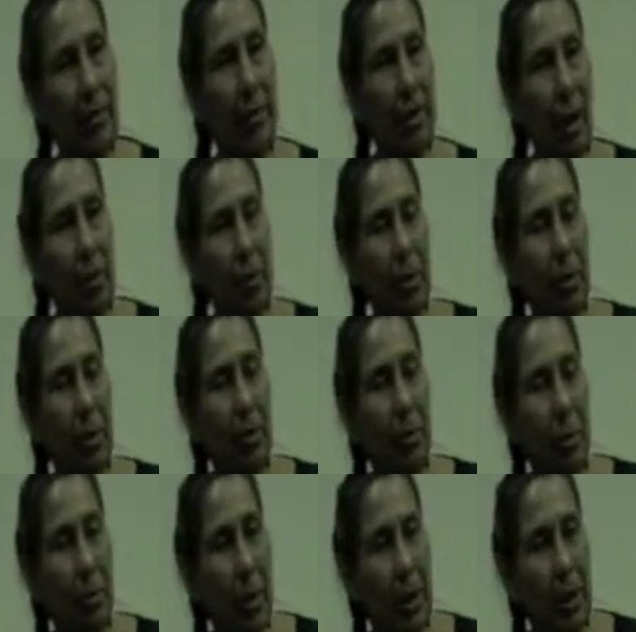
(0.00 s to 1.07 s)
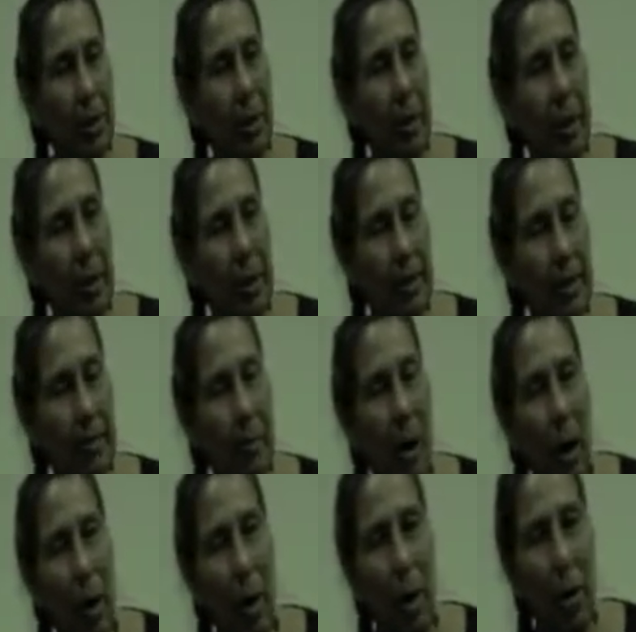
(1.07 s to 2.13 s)
tribal government and
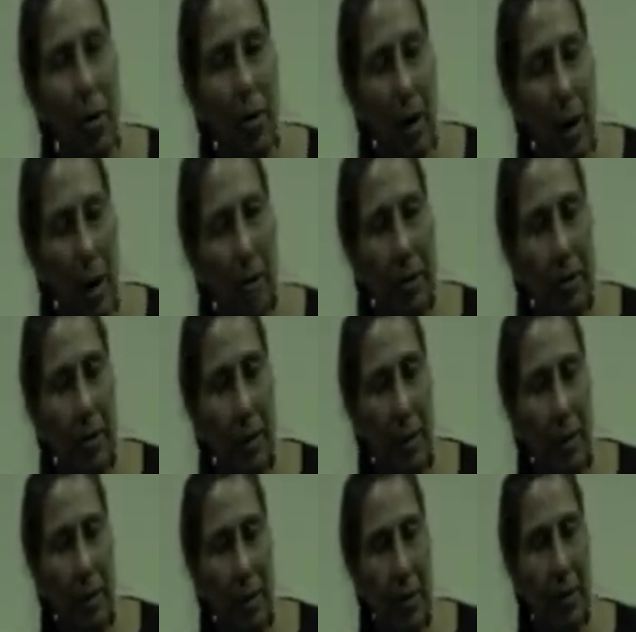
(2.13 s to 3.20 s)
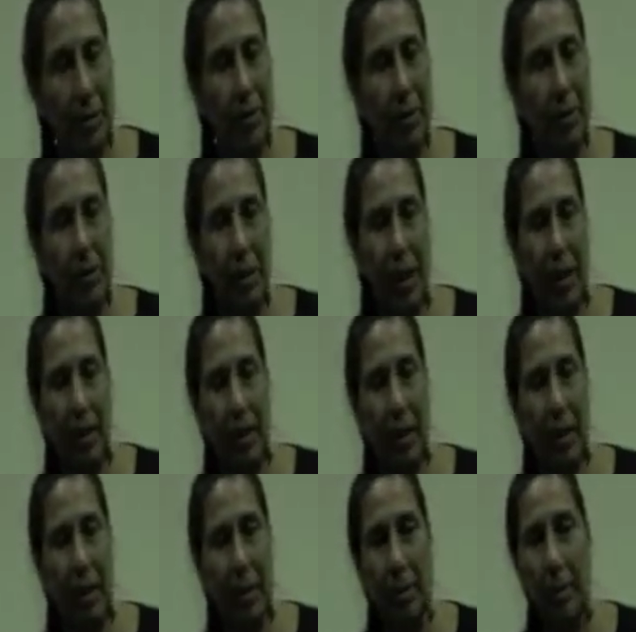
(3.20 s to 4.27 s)
powwow grounds and all of this are right
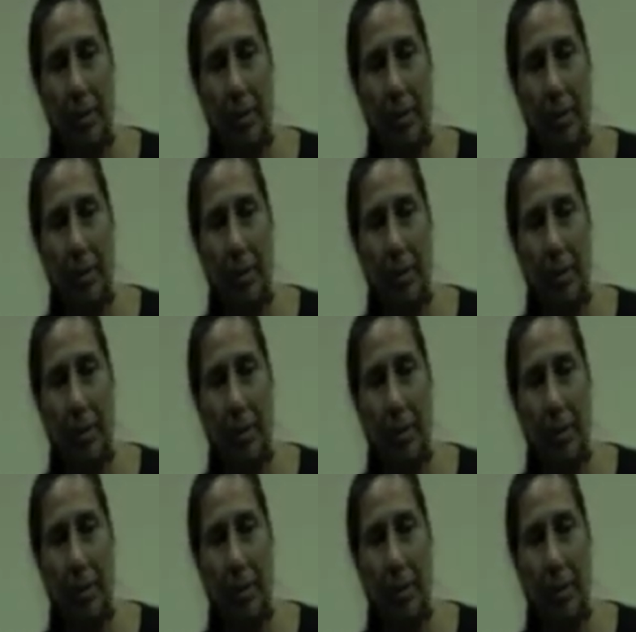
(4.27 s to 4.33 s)
there.